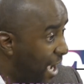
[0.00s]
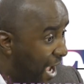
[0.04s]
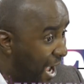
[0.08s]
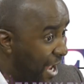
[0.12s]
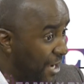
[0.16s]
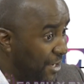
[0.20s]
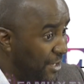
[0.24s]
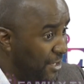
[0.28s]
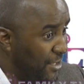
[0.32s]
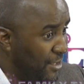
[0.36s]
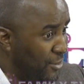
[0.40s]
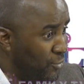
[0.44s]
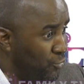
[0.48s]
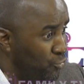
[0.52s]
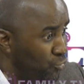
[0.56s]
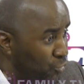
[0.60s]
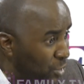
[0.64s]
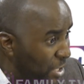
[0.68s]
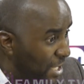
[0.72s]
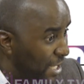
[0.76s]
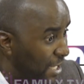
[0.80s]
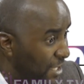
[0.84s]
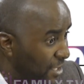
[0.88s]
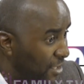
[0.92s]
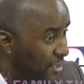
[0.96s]
And
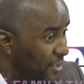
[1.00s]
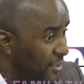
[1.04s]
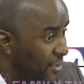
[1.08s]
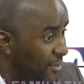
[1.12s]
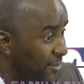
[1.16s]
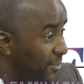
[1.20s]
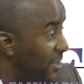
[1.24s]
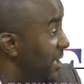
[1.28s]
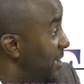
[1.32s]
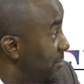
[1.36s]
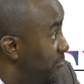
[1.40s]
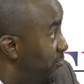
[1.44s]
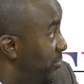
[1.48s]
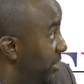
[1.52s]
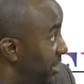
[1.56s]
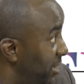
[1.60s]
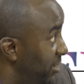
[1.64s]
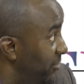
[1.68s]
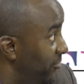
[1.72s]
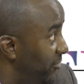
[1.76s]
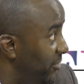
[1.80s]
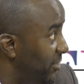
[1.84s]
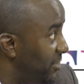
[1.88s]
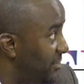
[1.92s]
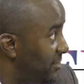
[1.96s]
really, they
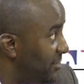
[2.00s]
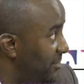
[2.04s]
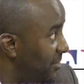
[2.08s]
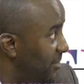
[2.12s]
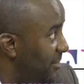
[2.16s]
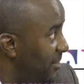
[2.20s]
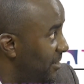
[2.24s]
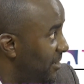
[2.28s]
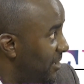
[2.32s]
believe it.